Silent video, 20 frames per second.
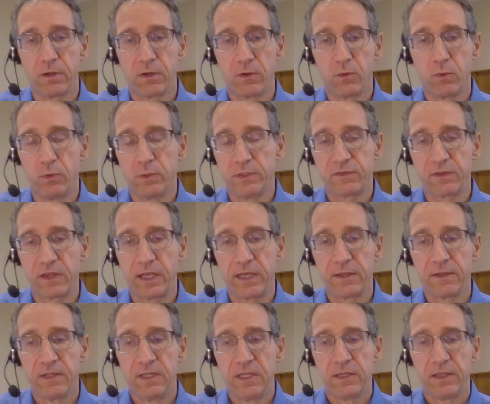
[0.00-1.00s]
would
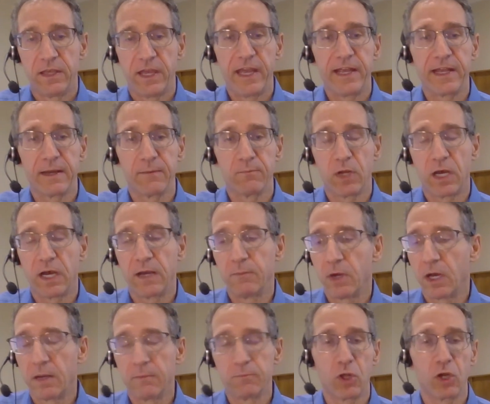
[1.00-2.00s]
say, "Hey, I'm
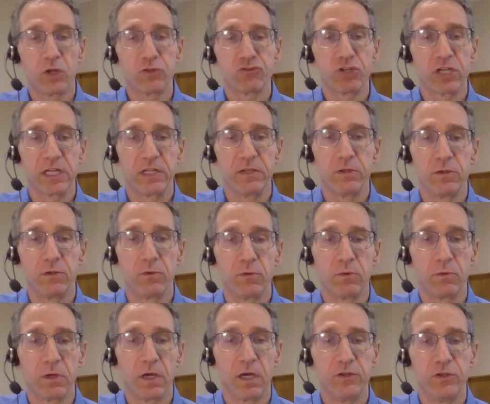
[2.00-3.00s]
launching a
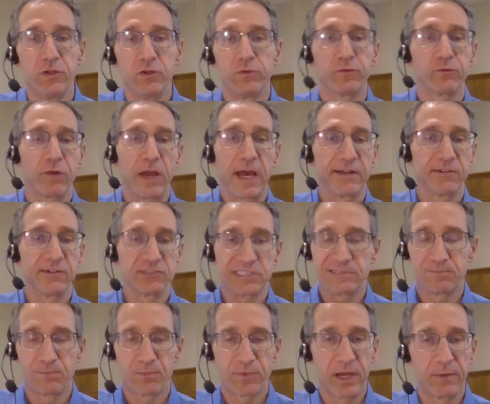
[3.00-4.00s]
new
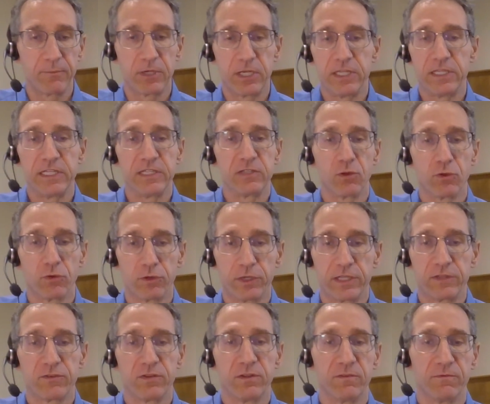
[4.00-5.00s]
strategy. I'm going to need
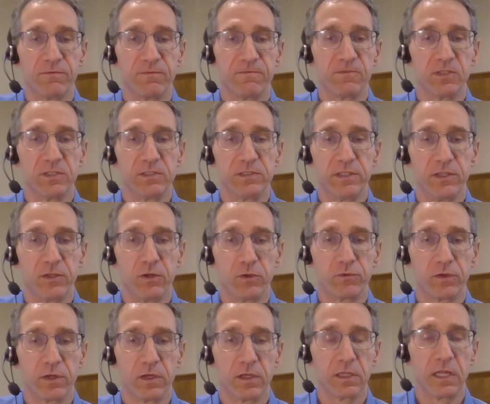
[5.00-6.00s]
learning
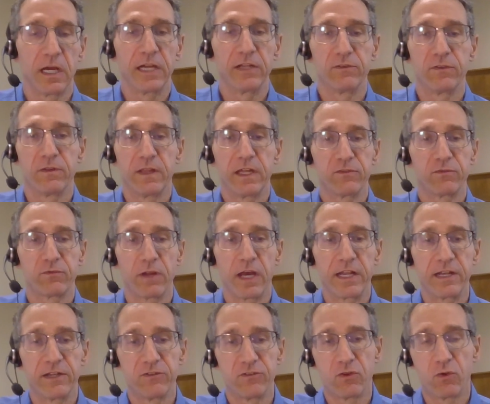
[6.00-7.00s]
to align to that
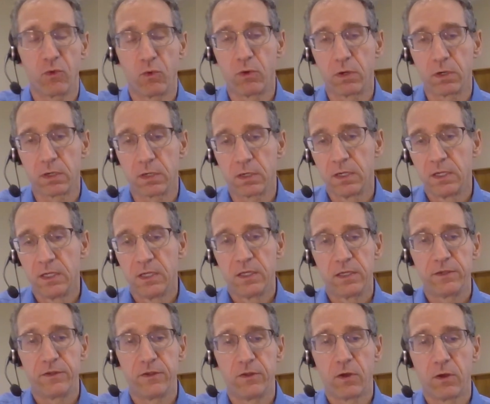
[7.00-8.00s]
strategy." Or,
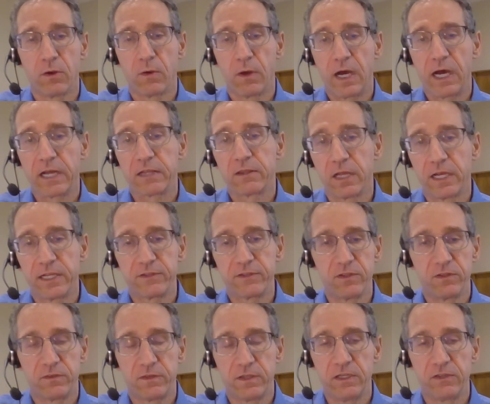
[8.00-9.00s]
I'd like
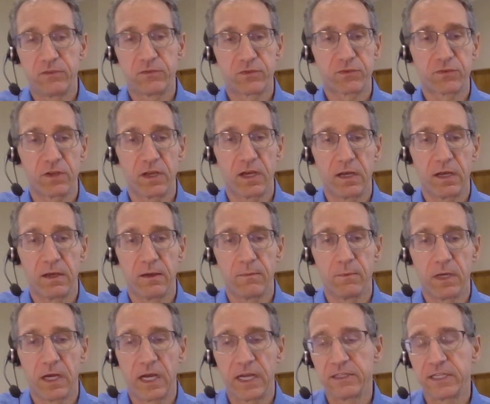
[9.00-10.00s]
to teach
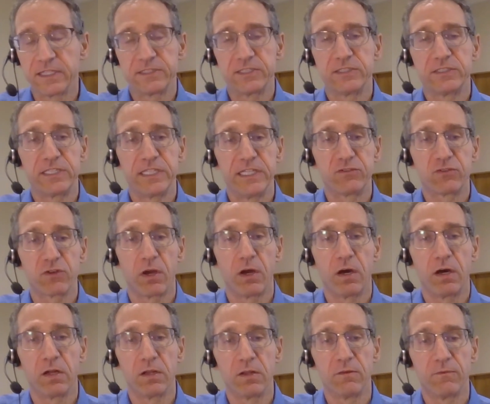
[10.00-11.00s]

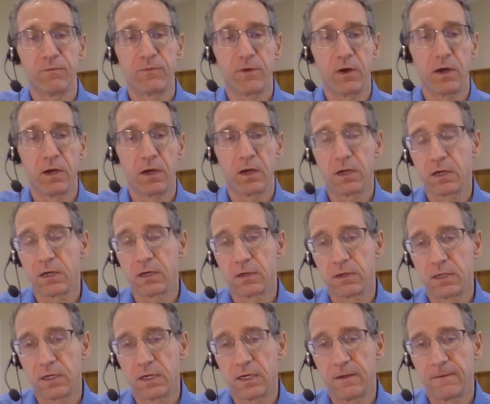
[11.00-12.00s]
all of
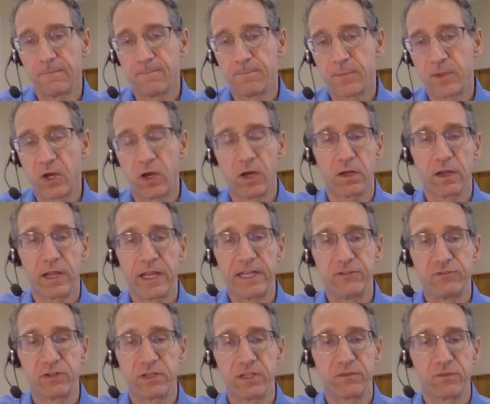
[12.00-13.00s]
our
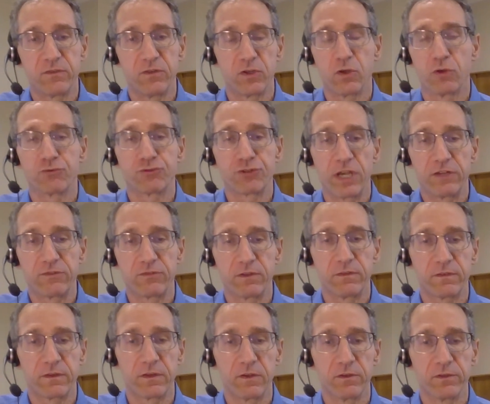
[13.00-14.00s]
agents
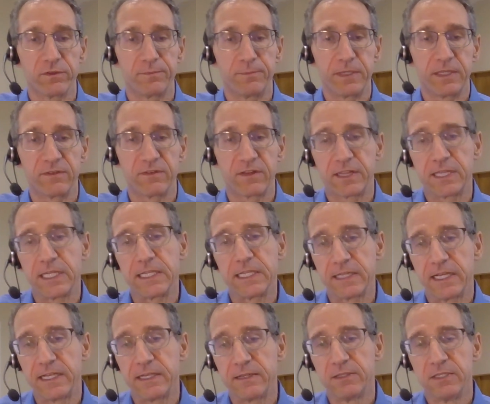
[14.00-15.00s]
negotiation skills because I think
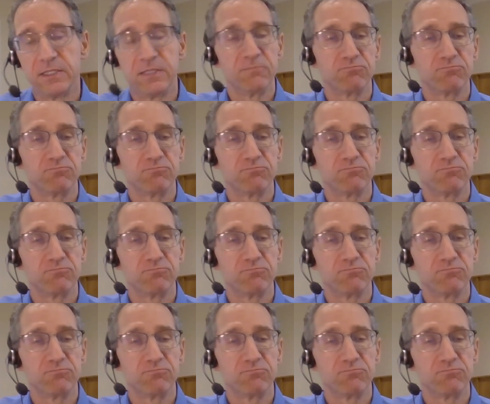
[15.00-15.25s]
they